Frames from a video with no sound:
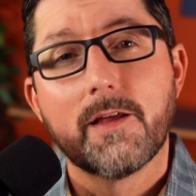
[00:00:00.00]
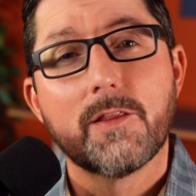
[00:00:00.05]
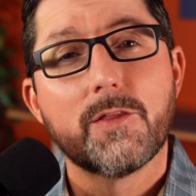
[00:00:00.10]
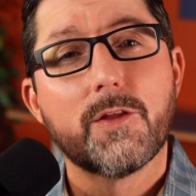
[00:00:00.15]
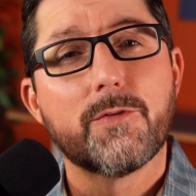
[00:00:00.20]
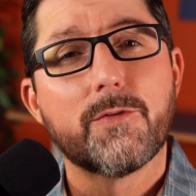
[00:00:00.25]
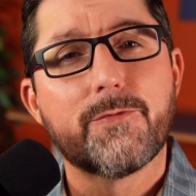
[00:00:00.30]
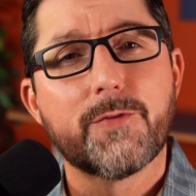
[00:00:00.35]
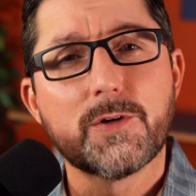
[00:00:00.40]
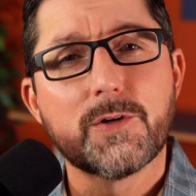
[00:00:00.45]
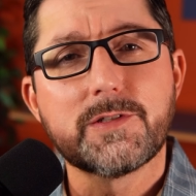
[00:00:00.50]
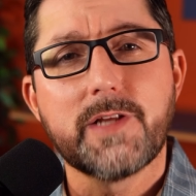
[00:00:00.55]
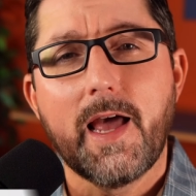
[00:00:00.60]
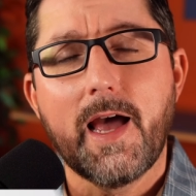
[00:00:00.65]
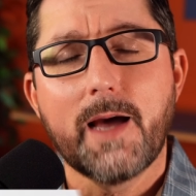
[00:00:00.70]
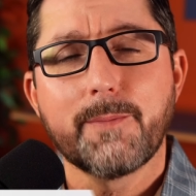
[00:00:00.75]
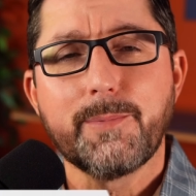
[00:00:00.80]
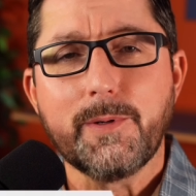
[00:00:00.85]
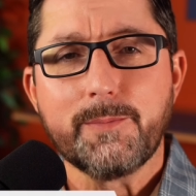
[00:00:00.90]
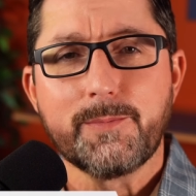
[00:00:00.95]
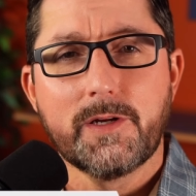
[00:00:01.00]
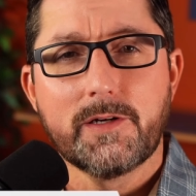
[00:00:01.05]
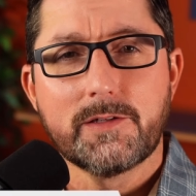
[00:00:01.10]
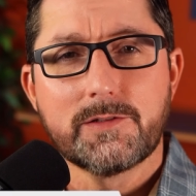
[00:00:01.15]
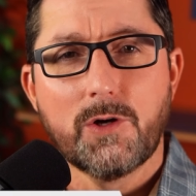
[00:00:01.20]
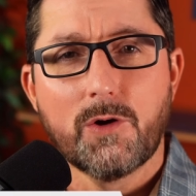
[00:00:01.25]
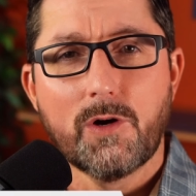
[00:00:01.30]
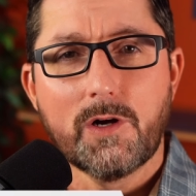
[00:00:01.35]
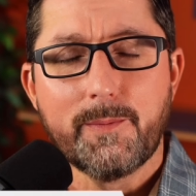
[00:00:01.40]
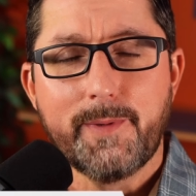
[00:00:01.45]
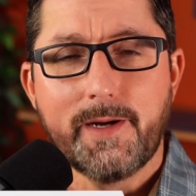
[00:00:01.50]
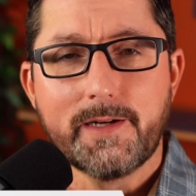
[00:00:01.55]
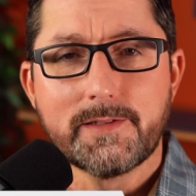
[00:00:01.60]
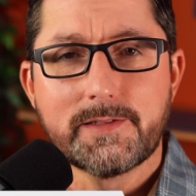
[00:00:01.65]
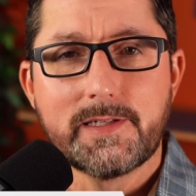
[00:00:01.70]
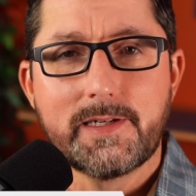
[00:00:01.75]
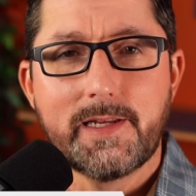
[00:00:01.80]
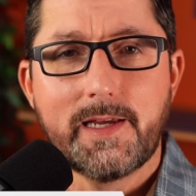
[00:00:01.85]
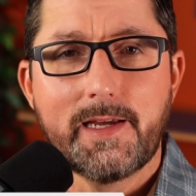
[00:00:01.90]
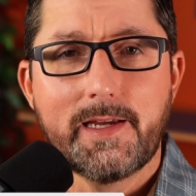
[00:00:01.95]
The first app I'm going to talk about
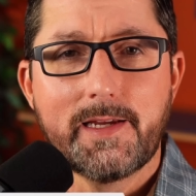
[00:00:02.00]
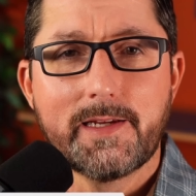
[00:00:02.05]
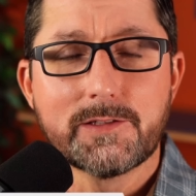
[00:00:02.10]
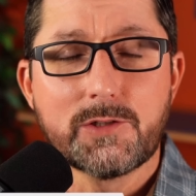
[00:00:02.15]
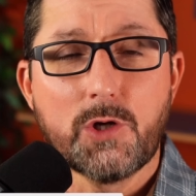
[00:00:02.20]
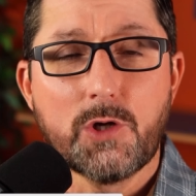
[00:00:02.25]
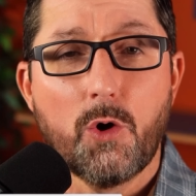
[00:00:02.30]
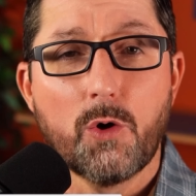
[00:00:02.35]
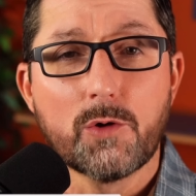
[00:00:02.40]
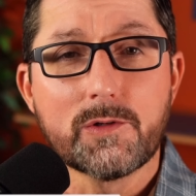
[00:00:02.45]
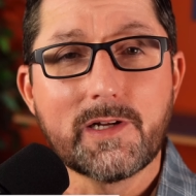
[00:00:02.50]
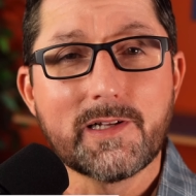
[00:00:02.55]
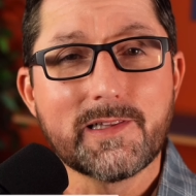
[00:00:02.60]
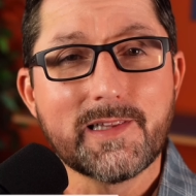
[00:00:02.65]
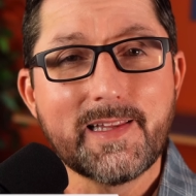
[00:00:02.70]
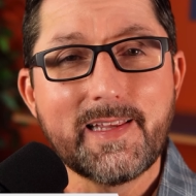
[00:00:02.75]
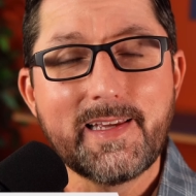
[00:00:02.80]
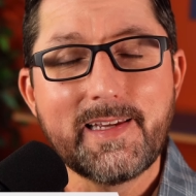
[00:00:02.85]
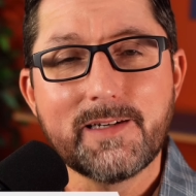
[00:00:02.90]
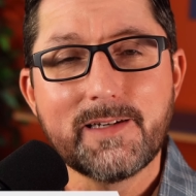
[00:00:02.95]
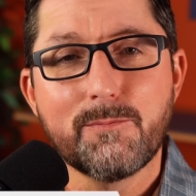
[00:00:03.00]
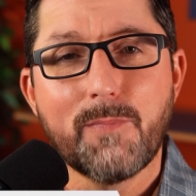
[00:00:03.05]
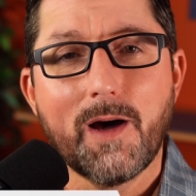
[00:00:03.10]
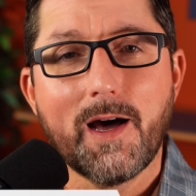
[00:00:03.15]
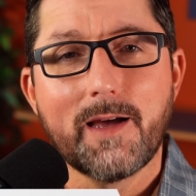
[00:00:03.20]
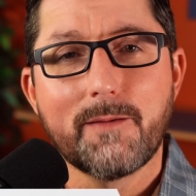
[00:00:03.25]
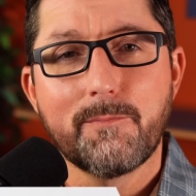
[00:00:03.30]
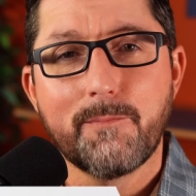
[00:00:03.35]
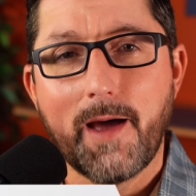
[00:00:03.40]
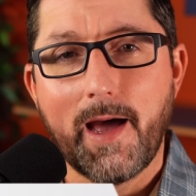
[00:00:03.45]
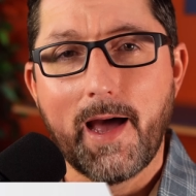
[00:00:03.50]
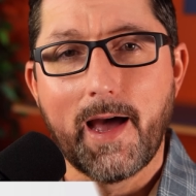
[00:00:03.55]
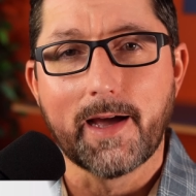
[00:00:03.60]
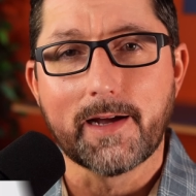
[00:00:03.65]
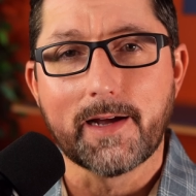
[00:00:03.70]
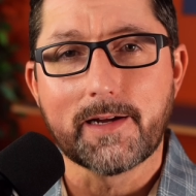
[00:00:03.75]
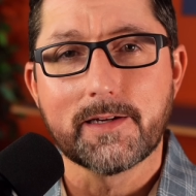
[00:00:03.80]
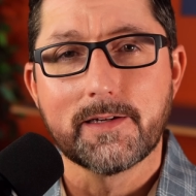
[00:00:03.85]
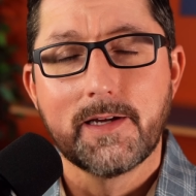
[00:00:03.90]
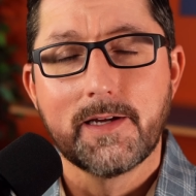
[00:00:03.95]
today is called Clean My
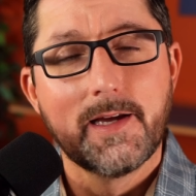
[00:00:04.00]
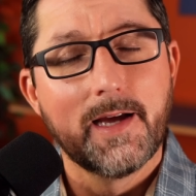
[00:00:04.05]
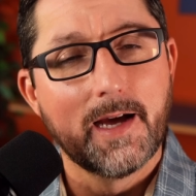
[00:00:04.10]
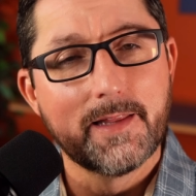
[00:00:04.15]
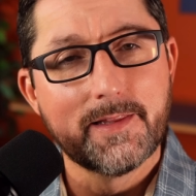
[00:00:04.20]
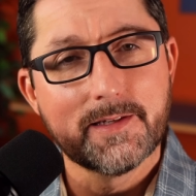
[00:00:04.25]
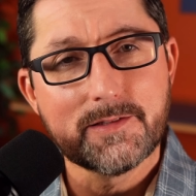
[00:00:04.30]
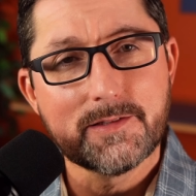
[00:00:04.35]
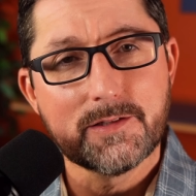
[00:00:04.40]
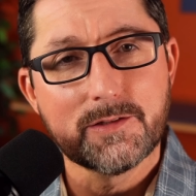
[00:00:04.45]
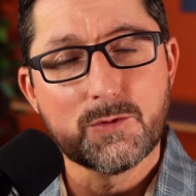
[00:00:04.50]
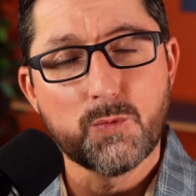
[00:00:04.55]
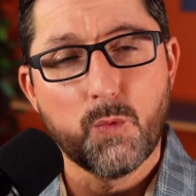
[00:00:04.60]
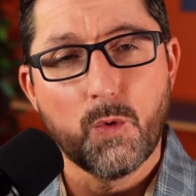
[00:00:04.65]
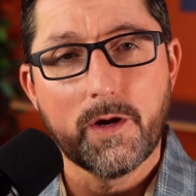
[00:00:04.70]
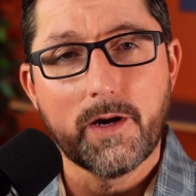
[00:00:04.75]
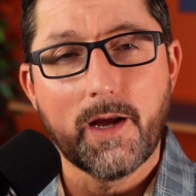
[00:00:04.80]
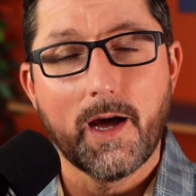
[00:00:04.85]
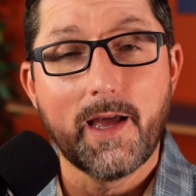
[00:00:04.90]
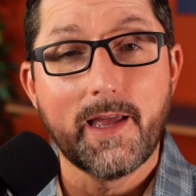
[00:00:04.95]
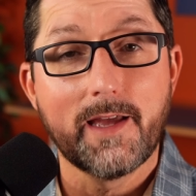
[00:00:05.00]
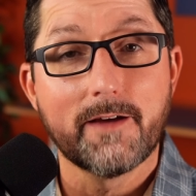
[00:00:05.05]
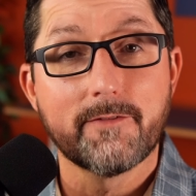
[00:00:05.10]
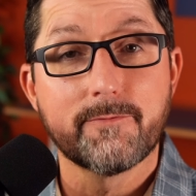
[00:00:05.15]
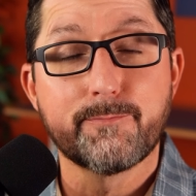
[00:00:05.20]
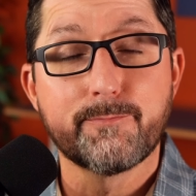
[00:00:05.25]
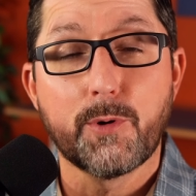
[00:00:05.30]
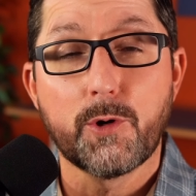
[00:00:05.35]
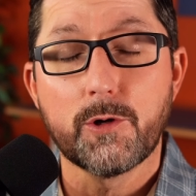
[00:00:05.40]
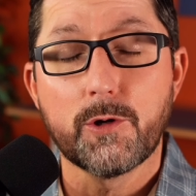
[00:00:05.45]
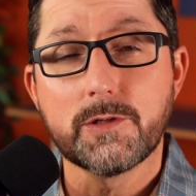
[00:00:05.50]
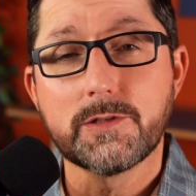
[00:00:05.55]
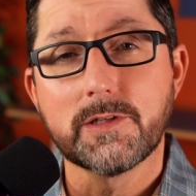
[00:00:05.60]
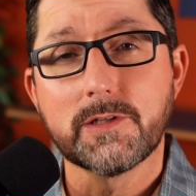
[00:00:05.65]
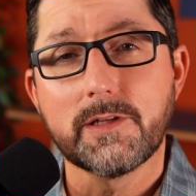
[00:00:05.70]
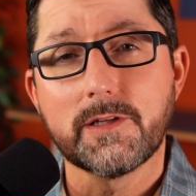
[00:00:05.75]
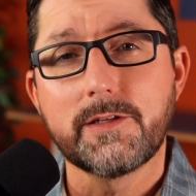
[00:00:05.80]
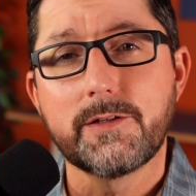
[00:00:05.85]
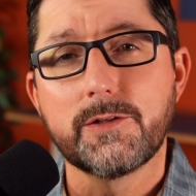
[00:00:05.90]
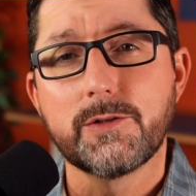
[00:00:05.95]
Mac, and this is one I have
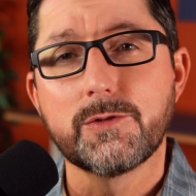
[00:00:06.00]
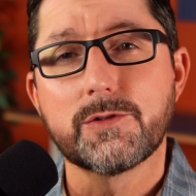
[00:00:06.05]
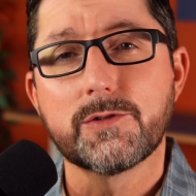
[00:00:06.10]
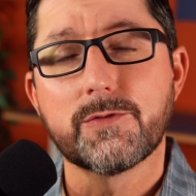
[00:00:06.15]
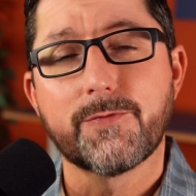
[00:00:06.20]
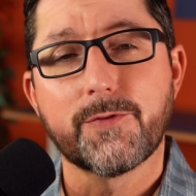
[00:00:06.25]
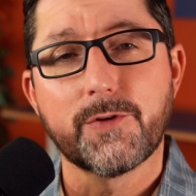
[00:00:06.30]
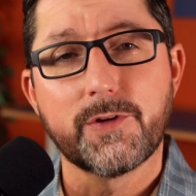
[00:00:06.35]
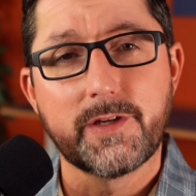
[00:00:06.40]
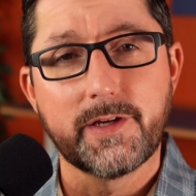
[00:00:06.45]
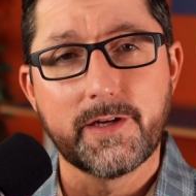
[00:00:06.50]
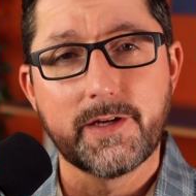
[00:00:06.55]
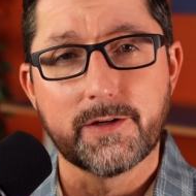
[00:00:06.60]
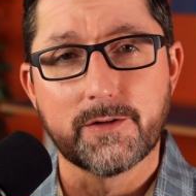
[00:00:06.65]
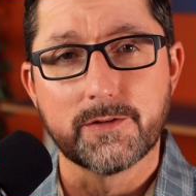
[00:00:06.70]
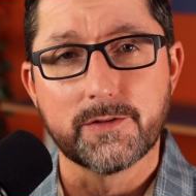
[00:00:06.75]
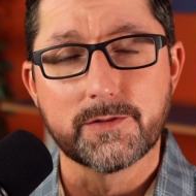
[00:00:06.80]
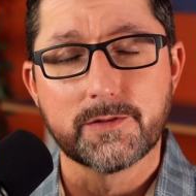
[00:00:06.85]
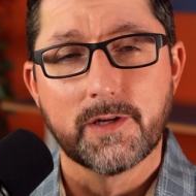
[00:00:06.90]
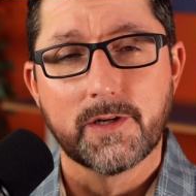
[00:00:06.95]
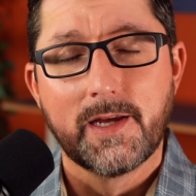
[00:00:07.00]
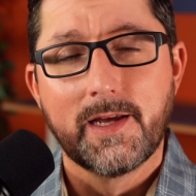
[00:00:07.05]
personally used for years.